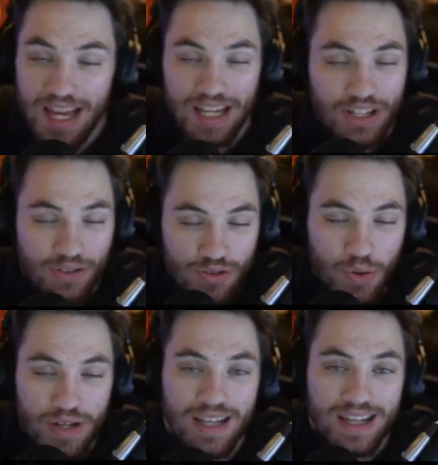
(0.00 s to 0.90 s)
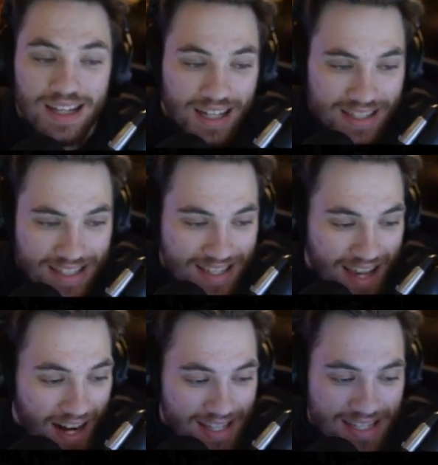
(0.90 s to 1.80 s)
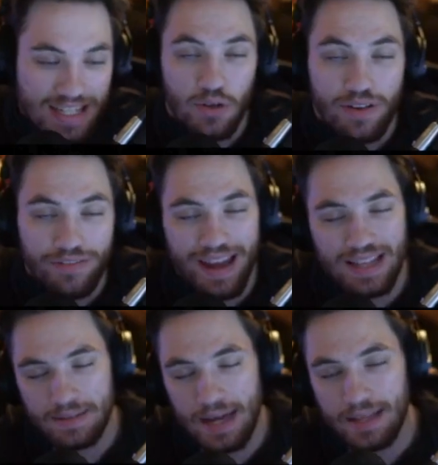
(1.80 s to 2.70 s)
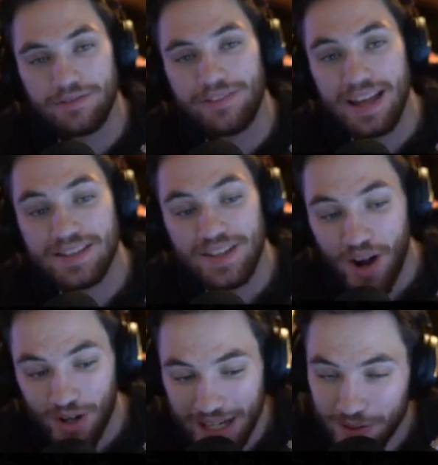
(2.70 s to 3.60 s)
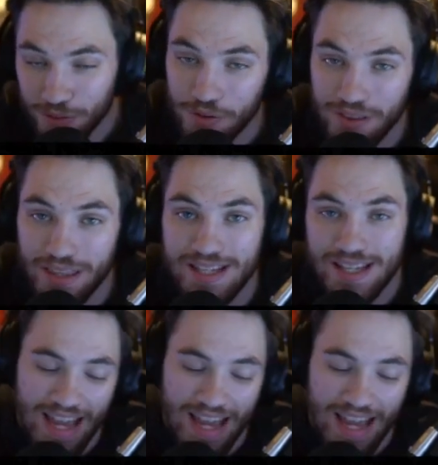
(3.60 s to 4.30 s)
You're doing a dishonesty to the fans, man. The fans are getting ruthless.